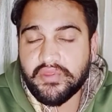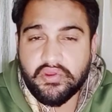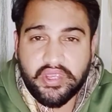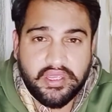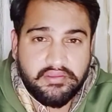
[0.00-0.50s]

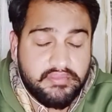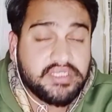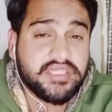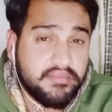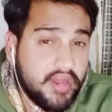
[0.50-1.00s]
Okay,
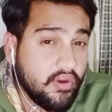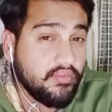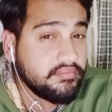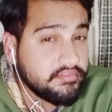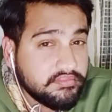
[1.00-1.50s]
but somehow
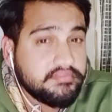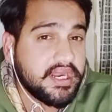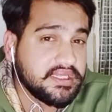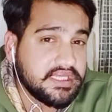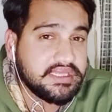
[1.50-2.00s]

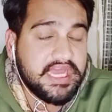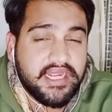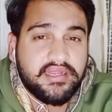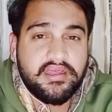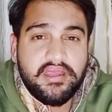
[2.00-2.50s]
better than
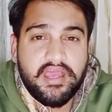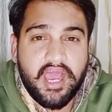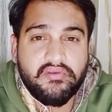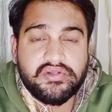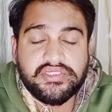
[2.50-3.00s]
that,
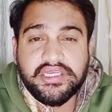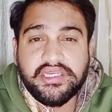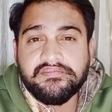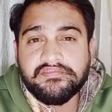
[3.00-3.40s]
I would say